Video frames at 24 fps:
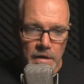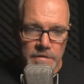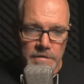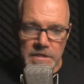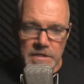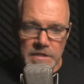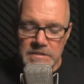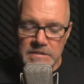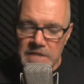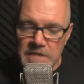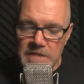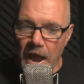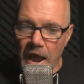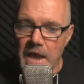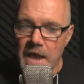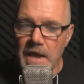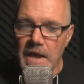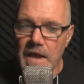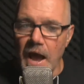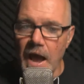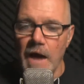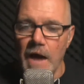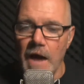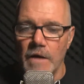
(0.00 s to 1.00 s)
to take
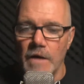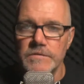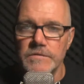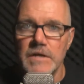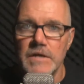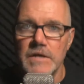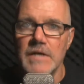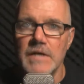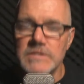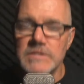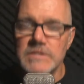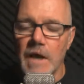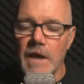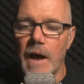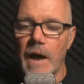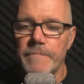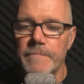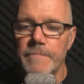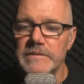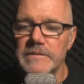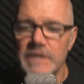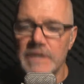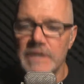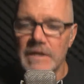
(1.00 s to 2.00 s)
out its
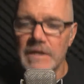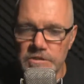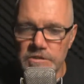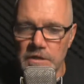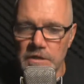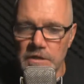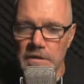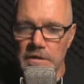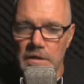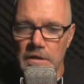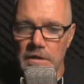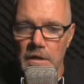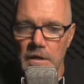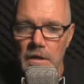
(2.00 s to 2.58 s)
competition.